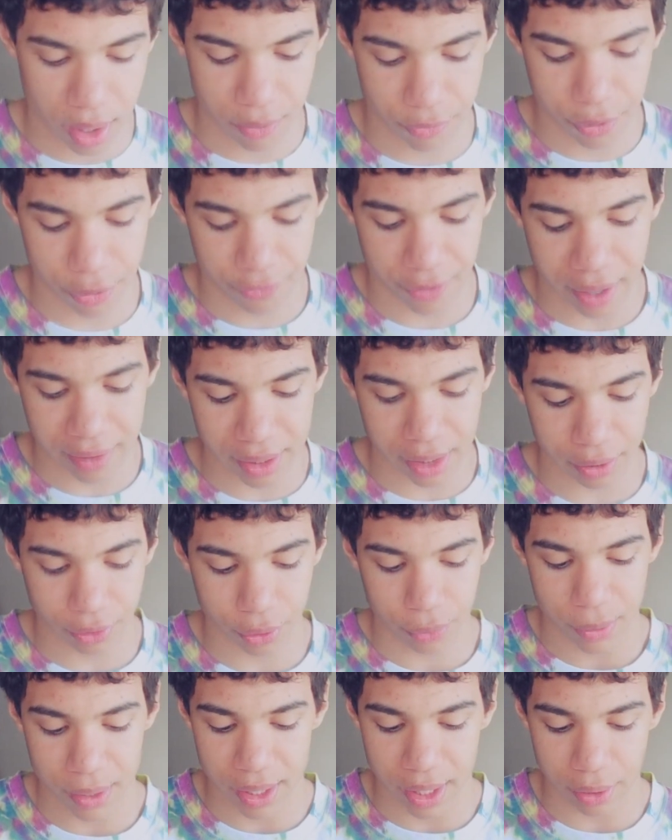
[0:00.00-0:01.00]
if you found out
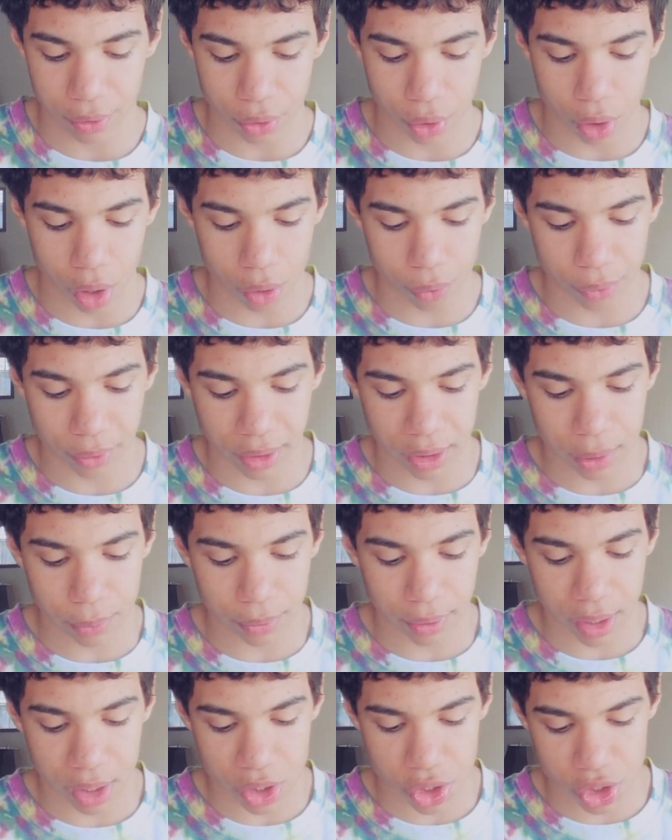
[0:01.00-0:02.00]
Louis and Eleanor are really in a
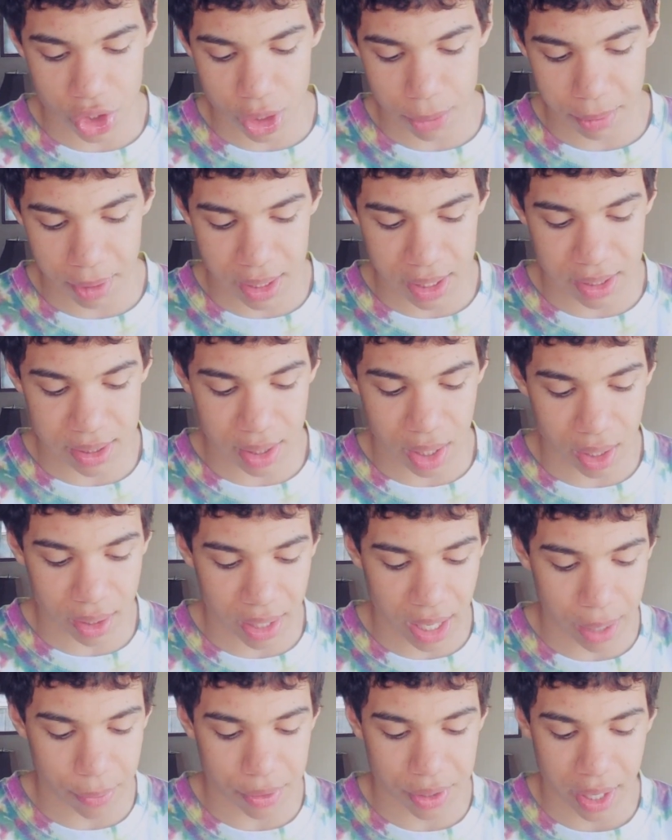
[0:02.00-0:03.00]
relationship and he's not
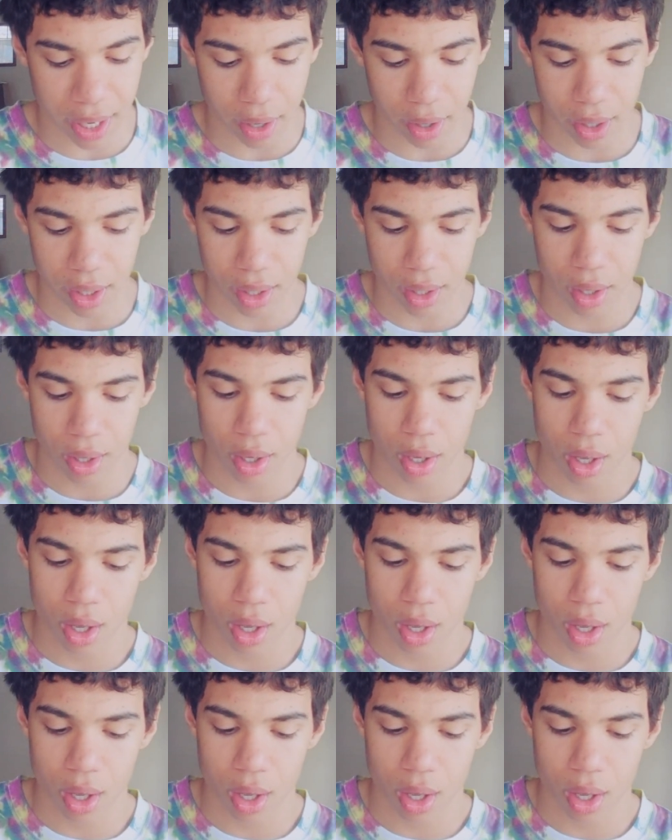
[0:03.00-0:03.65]
gay with Harry?